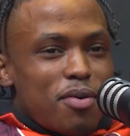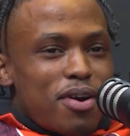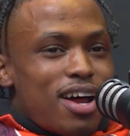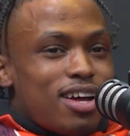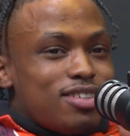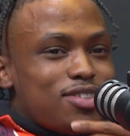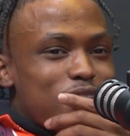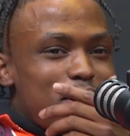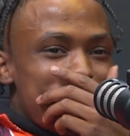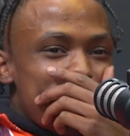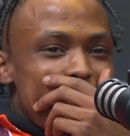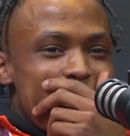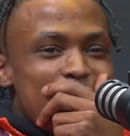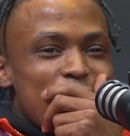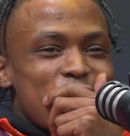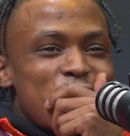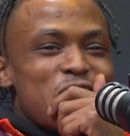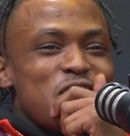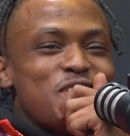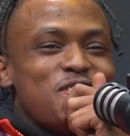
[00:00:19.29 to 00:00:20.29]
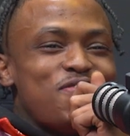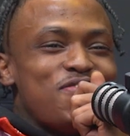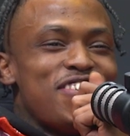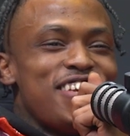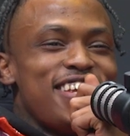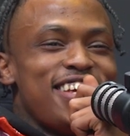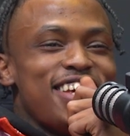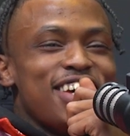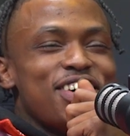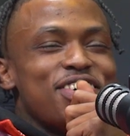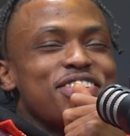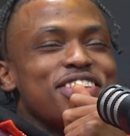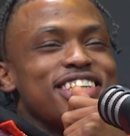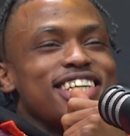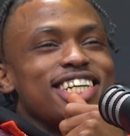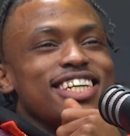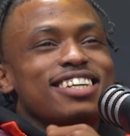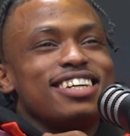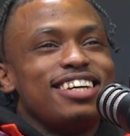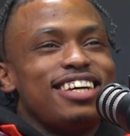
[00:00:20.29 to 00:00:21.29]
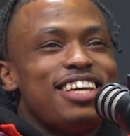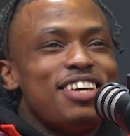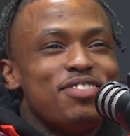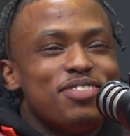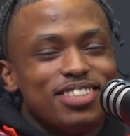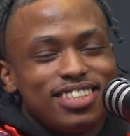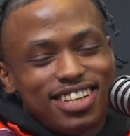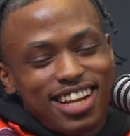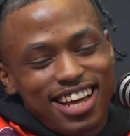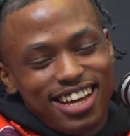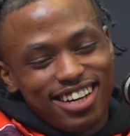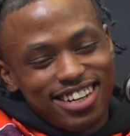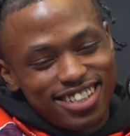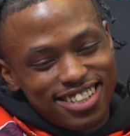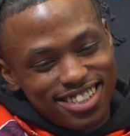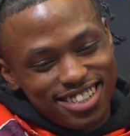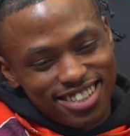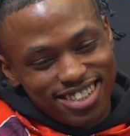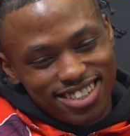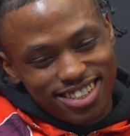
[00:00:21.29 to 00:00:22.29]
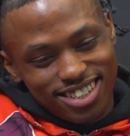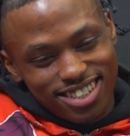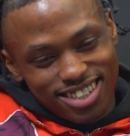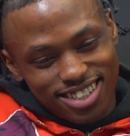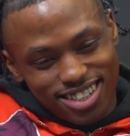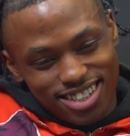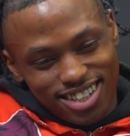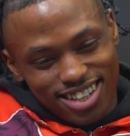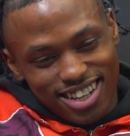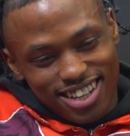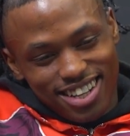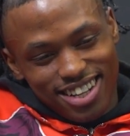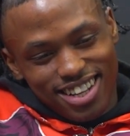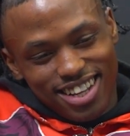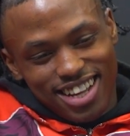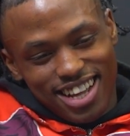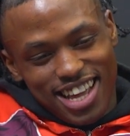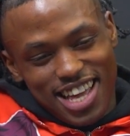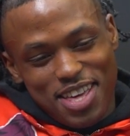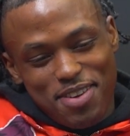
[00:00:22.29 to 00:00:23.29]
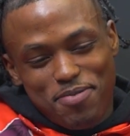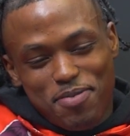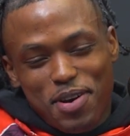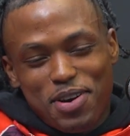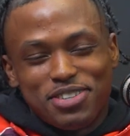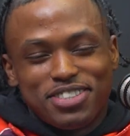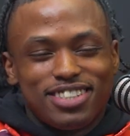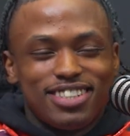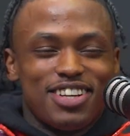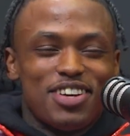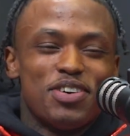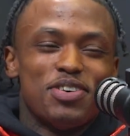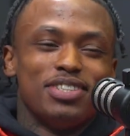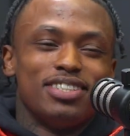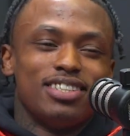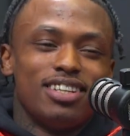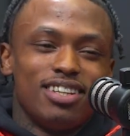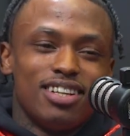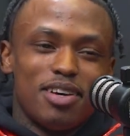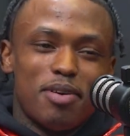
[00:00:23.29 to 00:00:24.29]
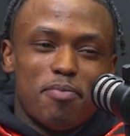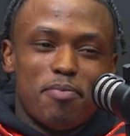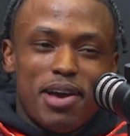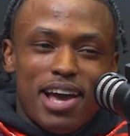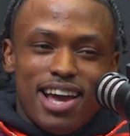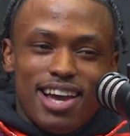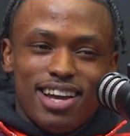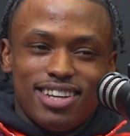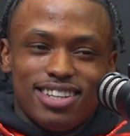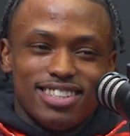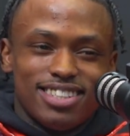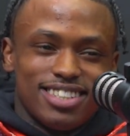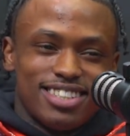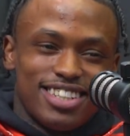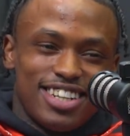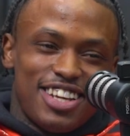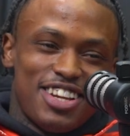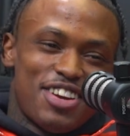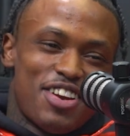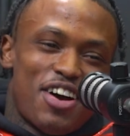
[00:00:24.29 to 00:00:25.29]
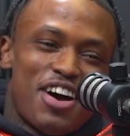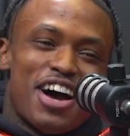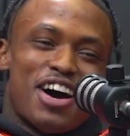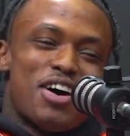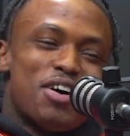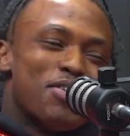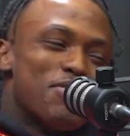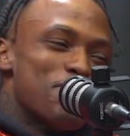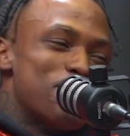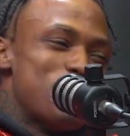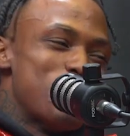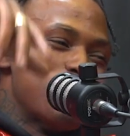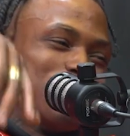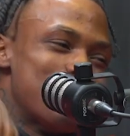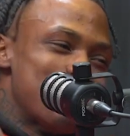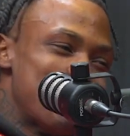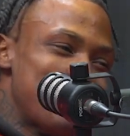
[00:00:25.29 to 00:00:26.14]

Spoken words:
when I dropped my first video, he was like, he posted on his little page and shit. You know how old people